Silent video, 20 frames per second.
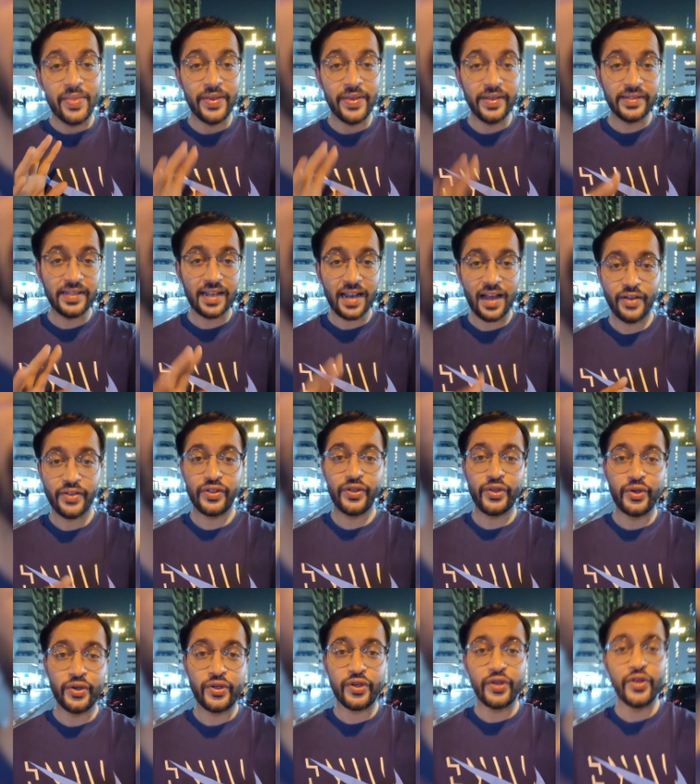this allows
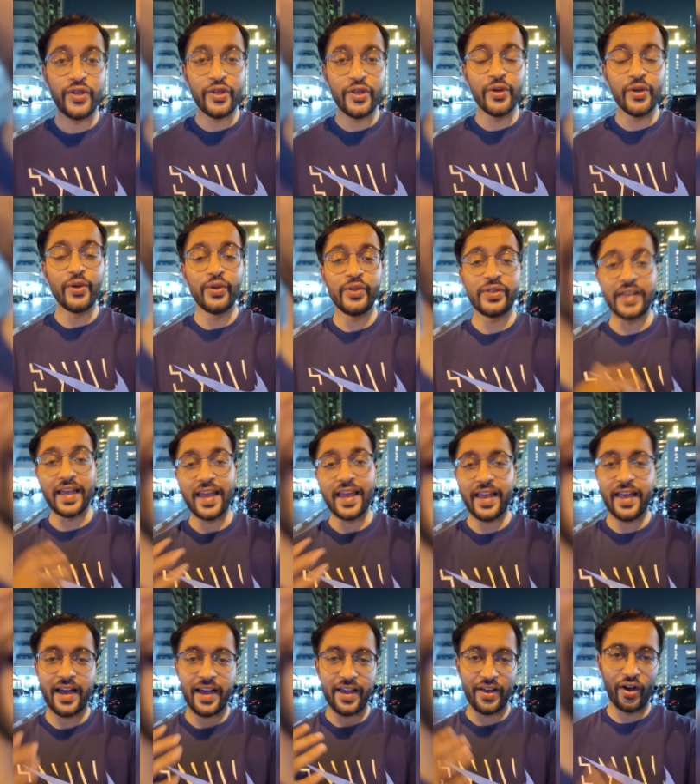you to use
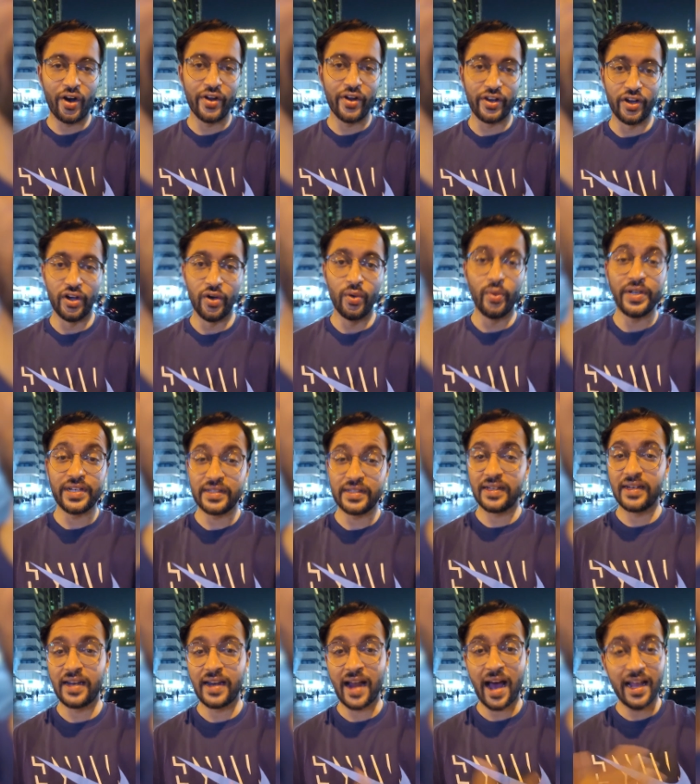A I audio, which is
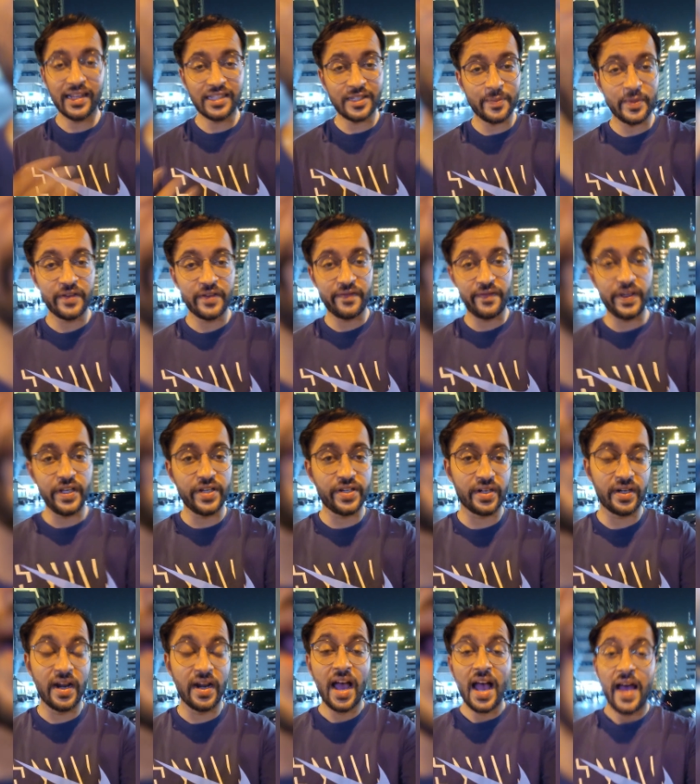an enhancement
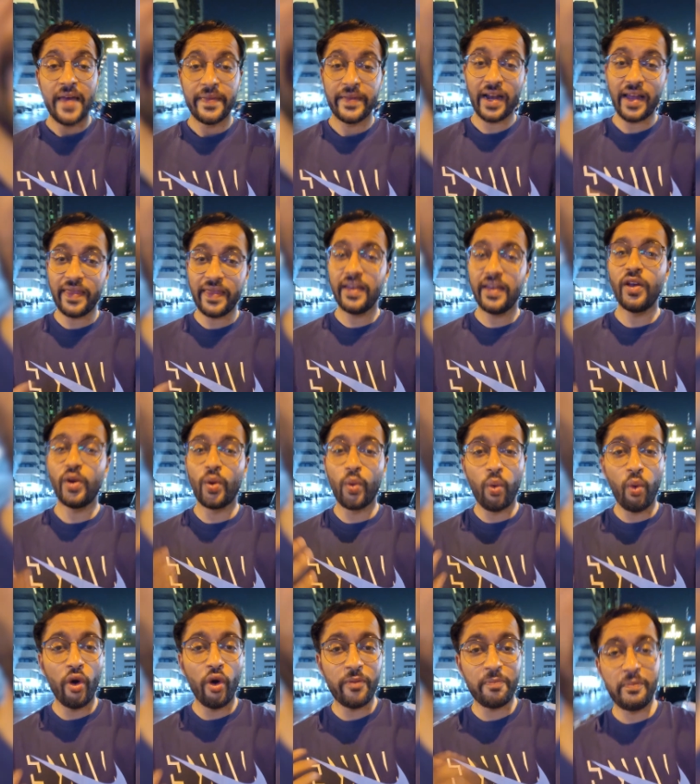feature that I think
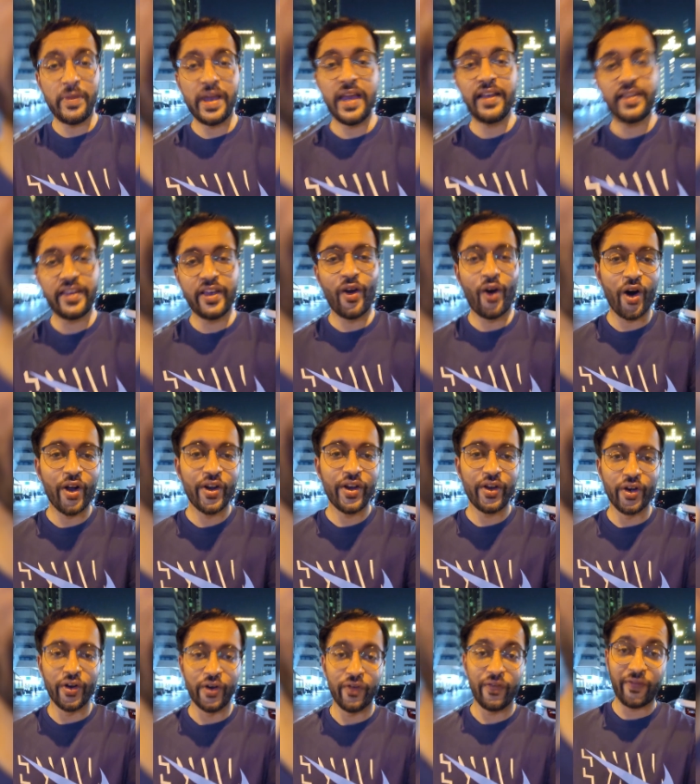would make the
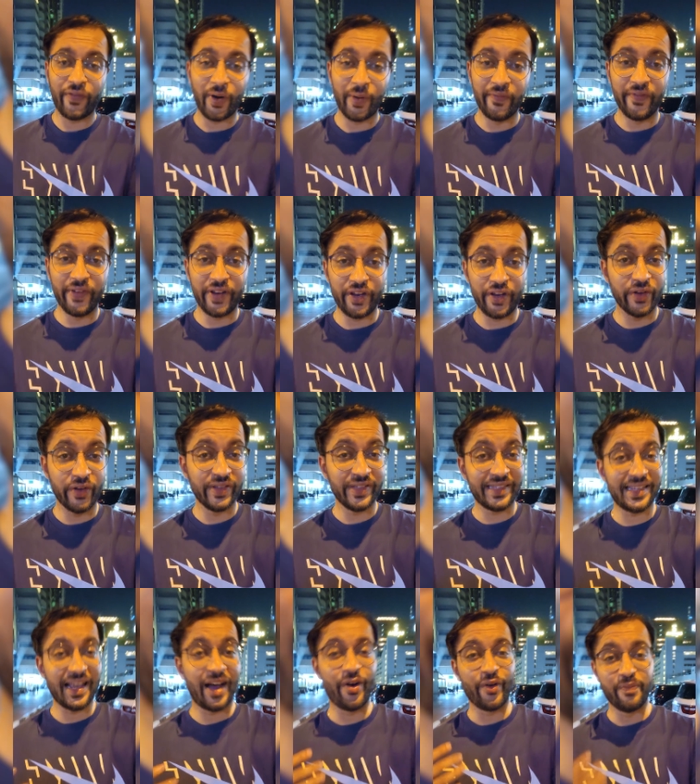audio from videos
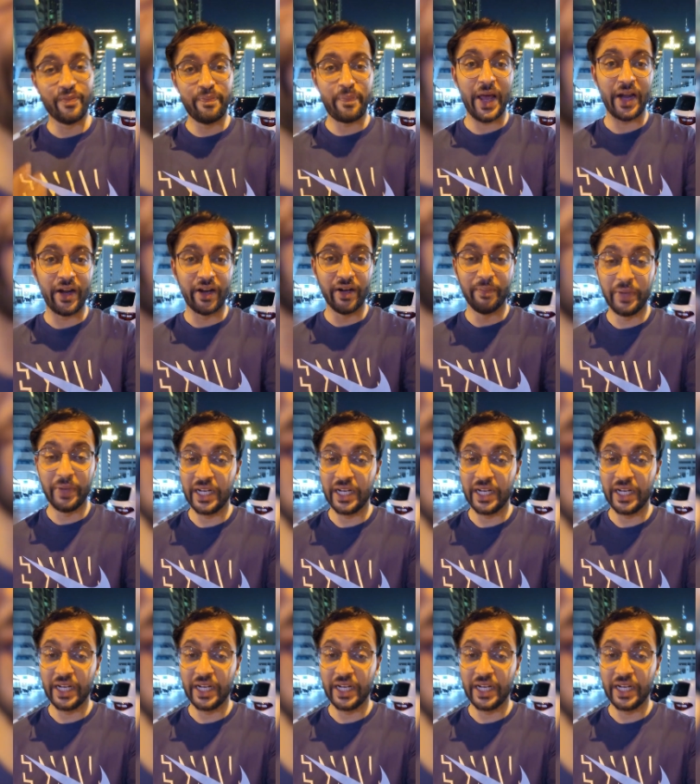sound better.